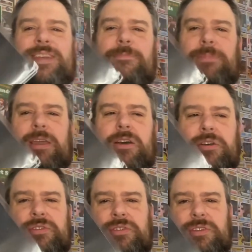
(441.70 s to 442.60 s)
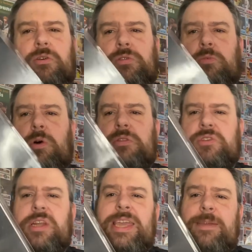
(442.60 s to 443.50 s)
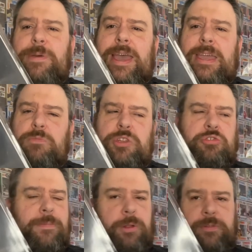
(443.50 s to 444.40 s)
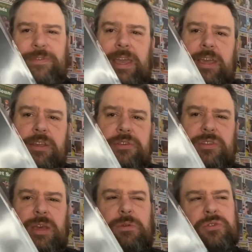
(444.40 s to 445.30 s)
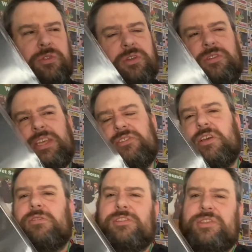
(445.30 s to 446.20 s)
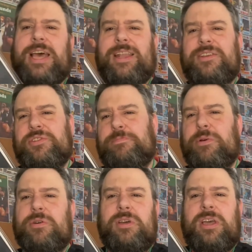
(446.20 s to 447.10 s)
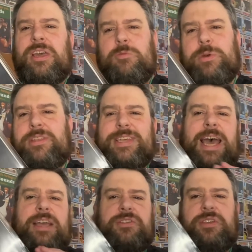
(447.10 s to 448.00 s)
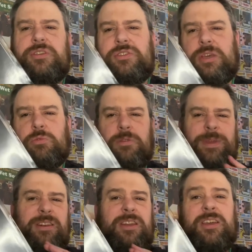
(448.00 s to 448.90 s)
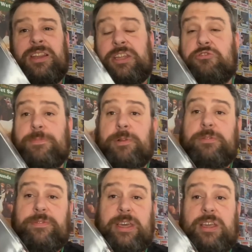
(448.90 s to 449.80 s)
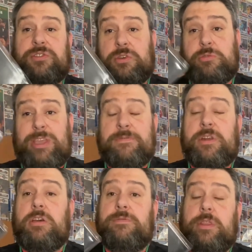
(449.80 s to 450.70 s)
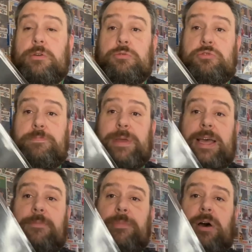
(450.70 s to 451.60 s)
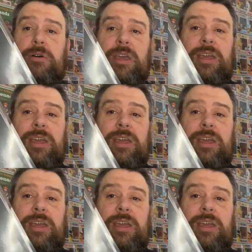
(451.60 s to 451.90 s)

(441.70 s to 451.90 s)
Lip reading: it because all the ones on eBay were triple figures. There was other Discog sellers, but with taxes, they would have been nearly triple figures or even over the £100 mark.